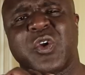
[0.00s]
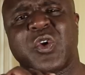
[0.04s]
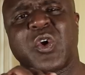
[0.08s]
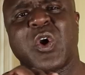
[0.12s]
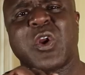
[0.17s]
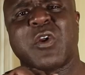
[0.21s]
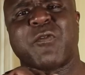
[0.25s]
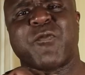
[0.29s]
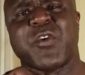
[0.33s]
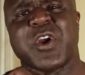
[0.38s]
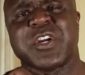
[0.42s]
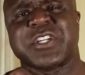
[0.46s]

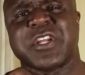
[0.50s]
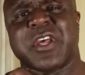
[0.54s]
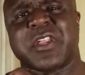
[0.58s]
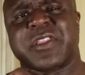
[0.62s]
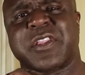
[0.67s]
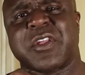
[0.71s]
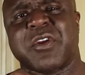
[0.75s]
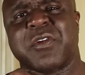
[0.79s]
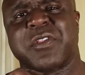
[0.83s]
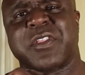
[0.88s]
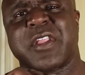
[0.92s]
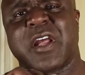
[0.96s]
Go to
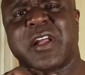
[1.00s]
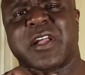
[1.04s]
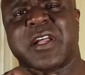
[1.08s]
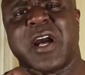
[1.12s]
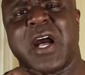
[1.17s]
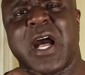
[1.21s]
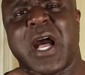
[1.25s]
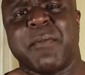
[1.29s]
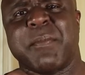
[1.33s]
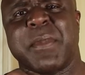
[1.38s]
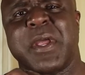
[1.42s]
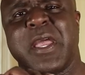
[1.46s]

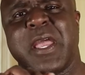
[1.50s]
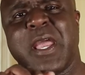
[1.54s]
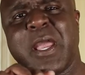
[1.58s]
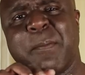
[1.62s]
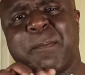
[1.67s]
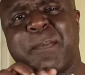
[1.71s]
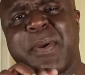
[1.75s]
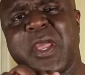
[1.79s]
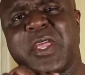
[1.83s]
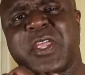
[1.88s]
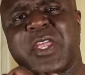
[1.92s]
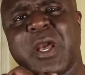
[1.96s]
freshoutseries.com
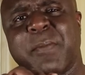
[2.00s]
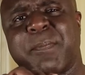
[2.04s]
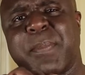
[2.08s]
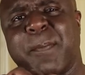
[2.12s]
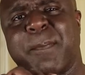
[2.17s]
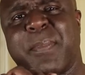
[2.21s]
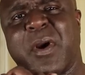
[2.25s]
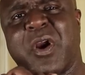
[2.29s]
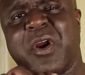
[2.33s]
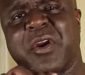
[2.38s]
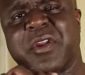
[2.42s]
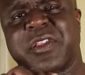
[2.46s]
and pick you up
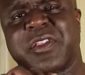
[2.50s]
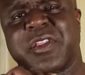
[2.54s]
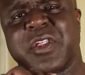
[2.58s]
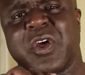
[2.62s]
a bar of